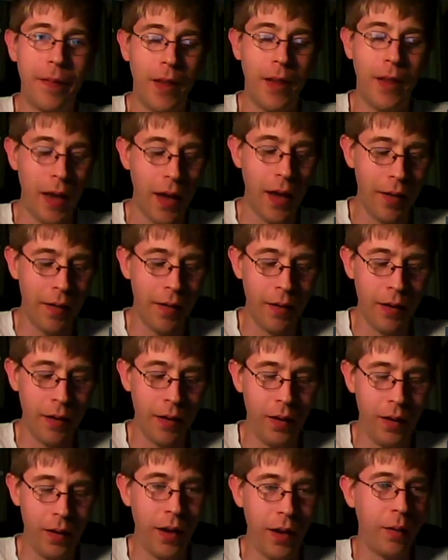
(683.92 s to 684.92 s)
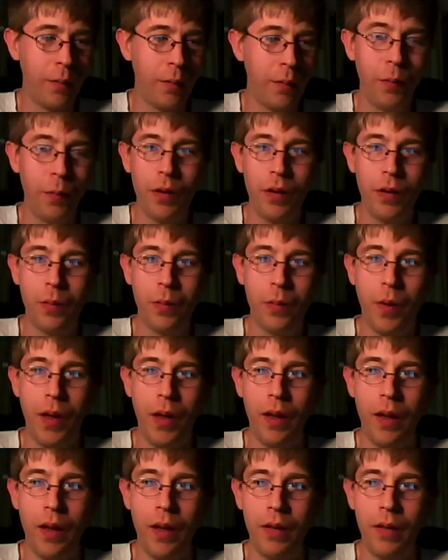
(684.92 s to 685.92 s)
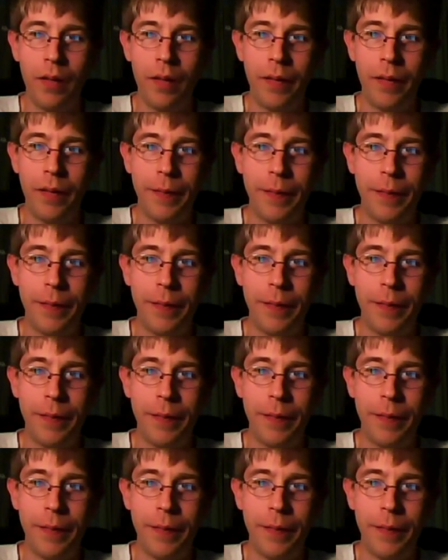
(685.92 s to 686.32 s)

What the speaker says: Yeah, and it takes up too much space.